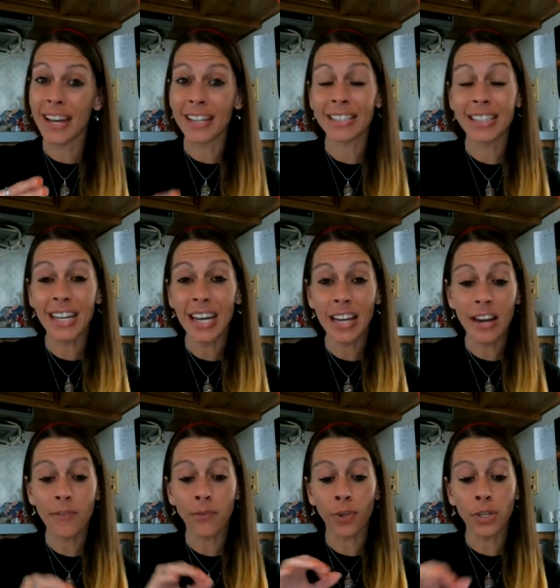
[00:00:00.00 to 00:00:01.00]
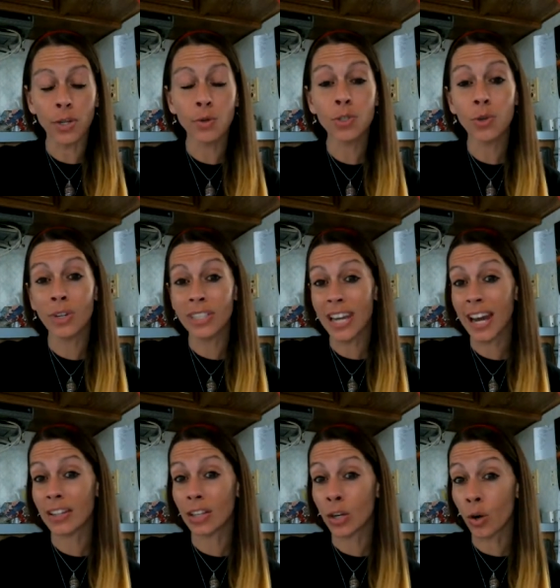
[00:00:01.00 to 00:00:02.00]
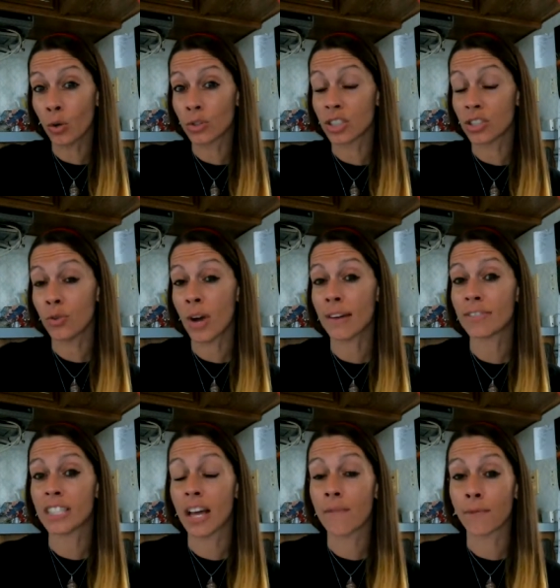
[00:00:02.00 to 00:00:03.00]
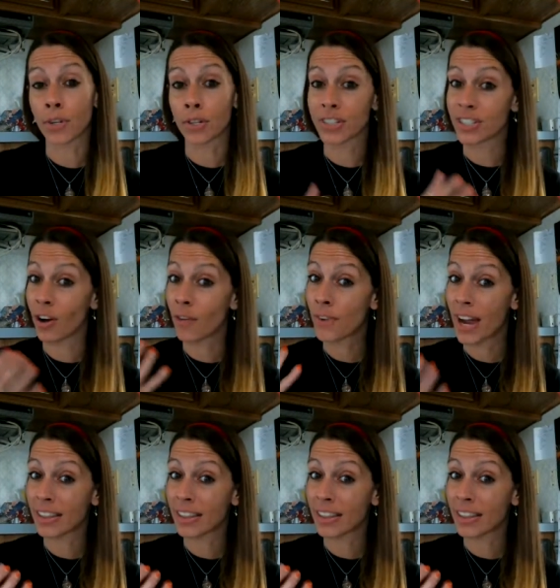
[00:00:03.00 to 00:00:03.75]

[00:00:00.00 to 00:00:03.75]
that is needed for you to attain the goals that you have set for yourself